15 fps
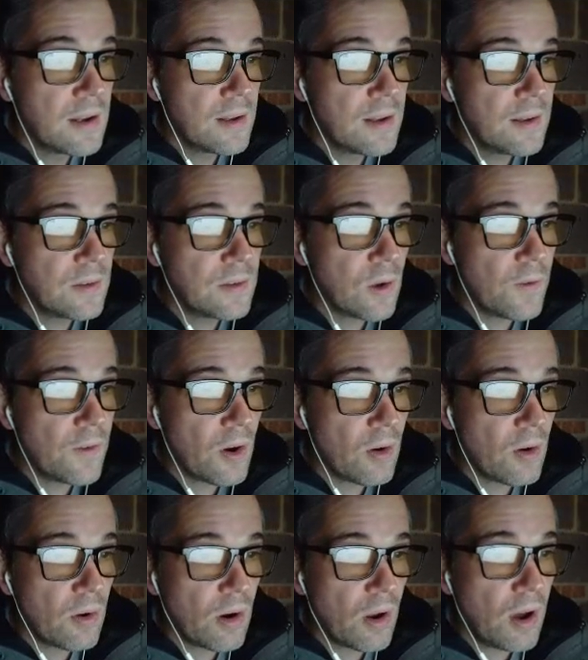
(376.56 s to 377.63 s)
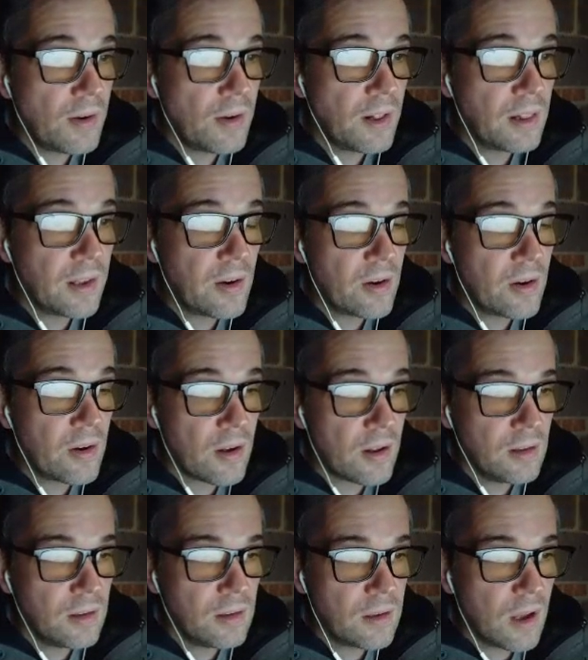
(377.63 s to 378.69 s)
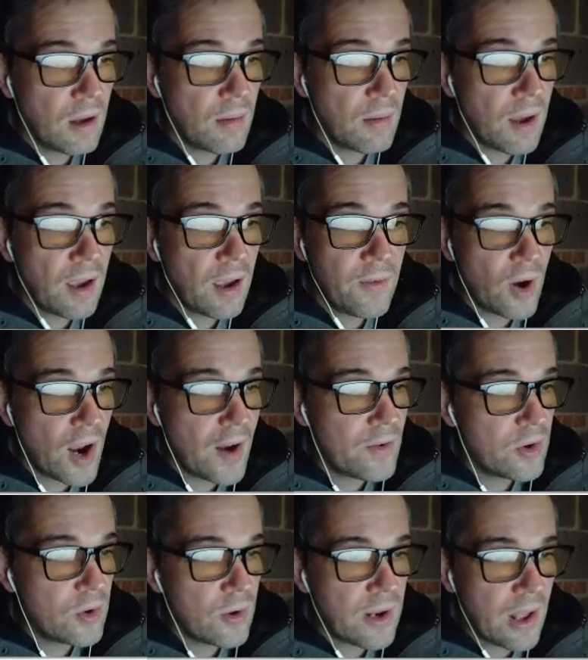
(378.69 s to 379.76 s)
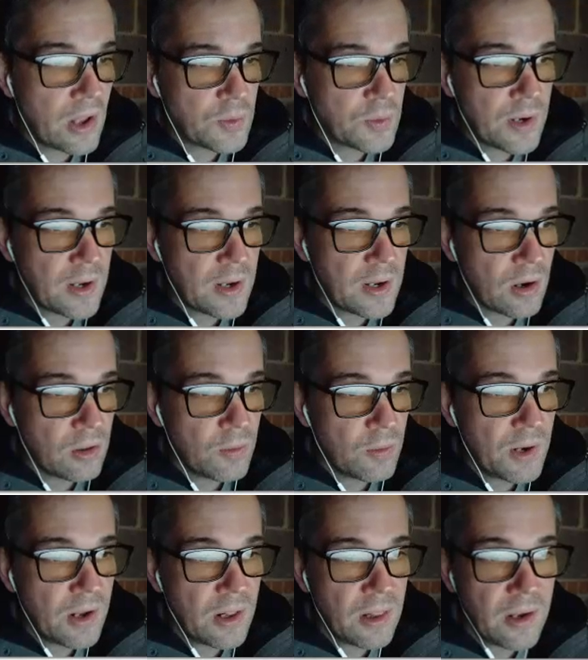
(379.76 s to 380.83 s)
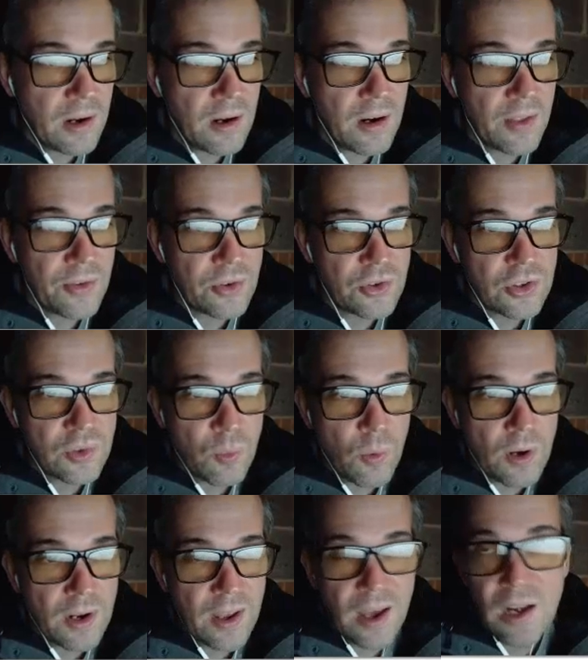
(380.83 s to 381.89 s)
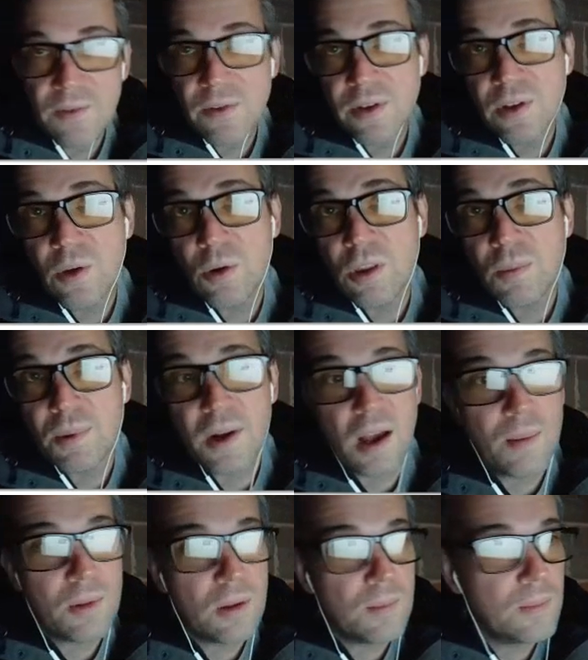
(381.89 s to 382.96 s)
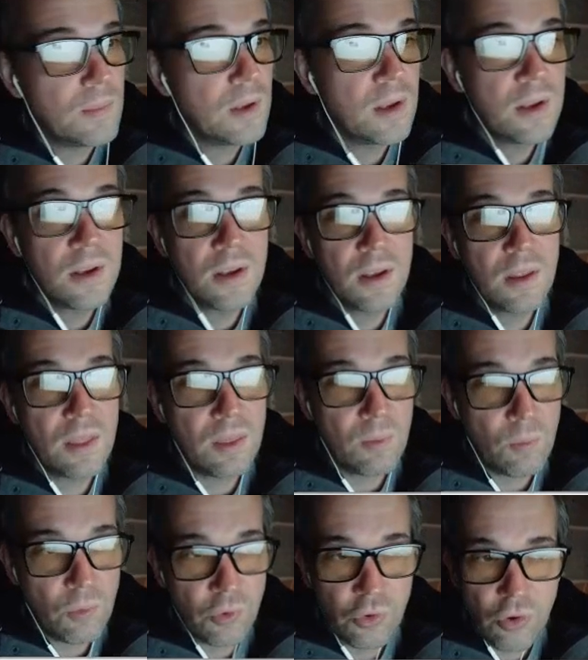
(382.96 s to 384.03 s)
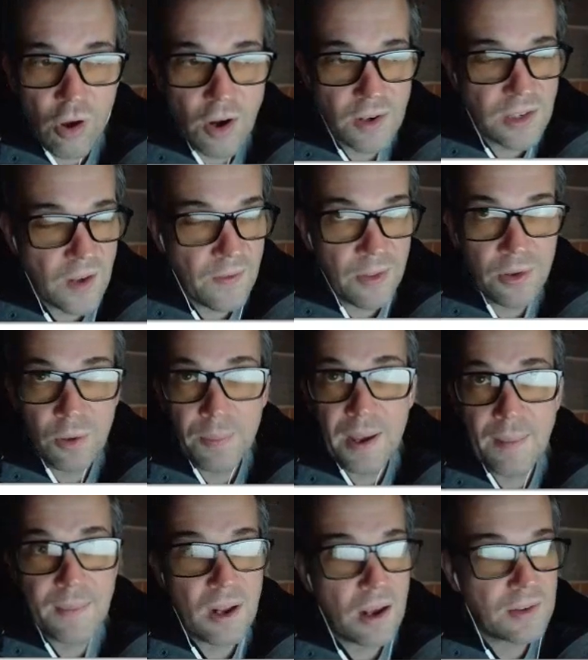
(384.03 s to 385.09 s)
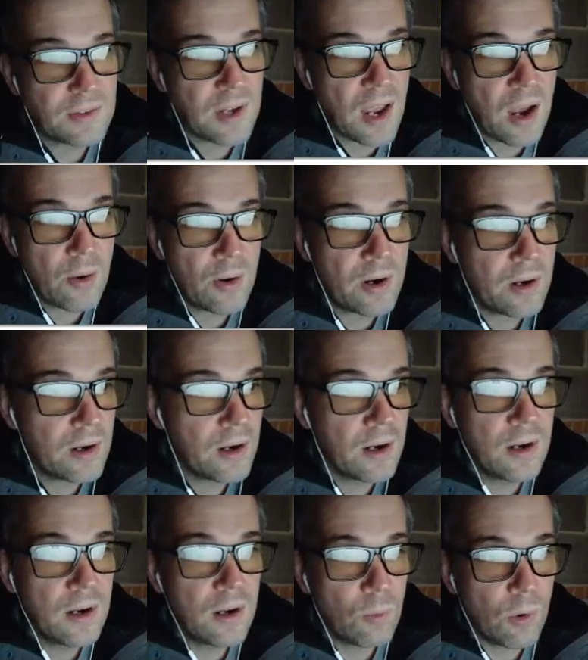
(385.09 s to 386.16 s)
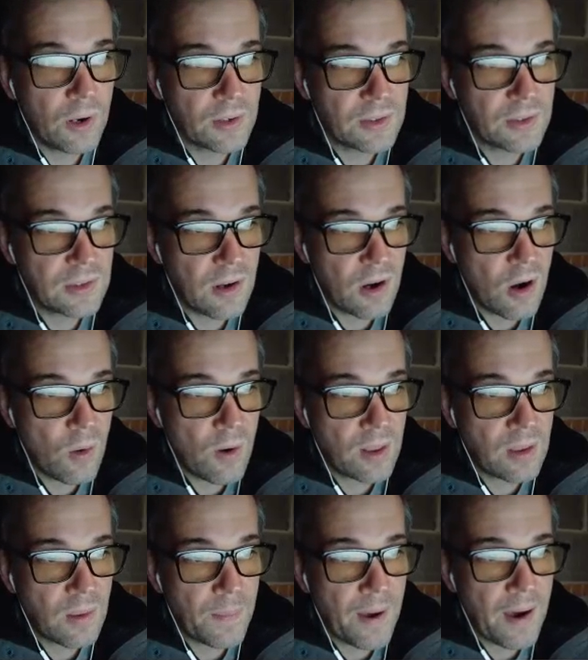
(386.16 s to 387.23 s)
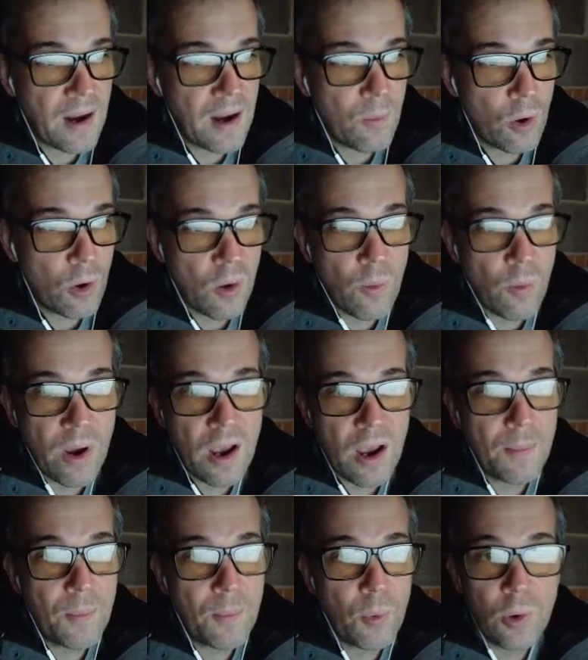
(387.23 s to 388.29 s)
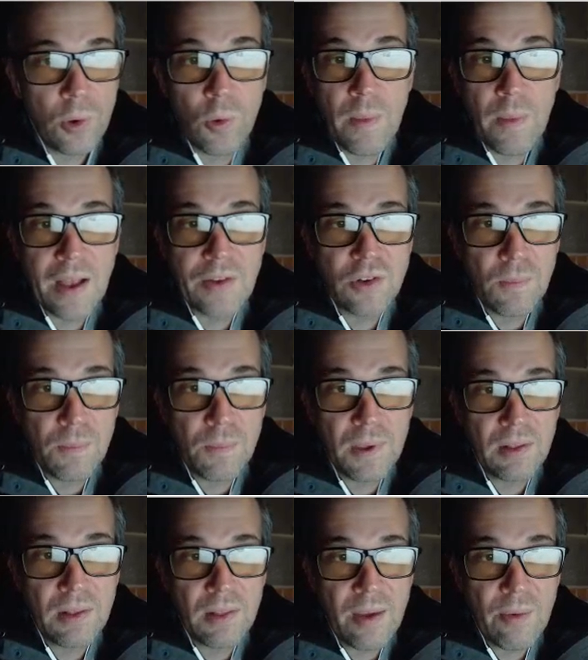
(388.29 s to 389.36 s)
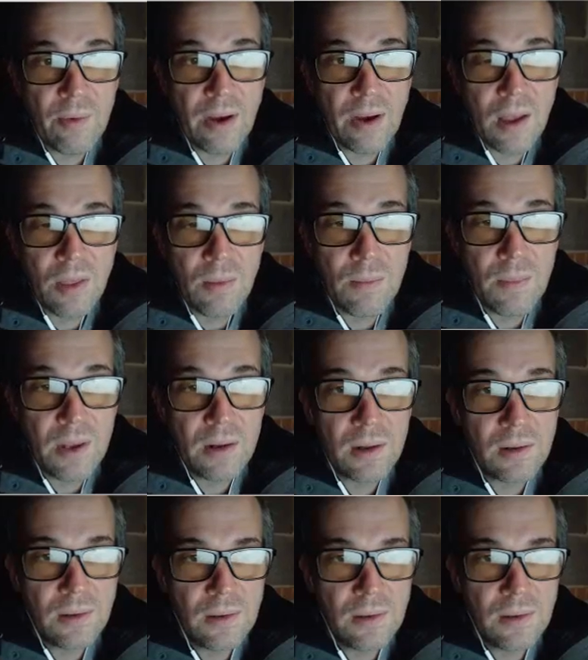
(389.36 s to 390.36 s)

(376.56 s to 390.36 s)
So if you're unclear at all, if you're ever doing algebra and you're a little bit unclear and there's just one kind of unknown in the problem, draw yourself a little PEMDAS tower. We're going to start our way at the bottom, work our way up. We're going to imagine a big line right down the middle.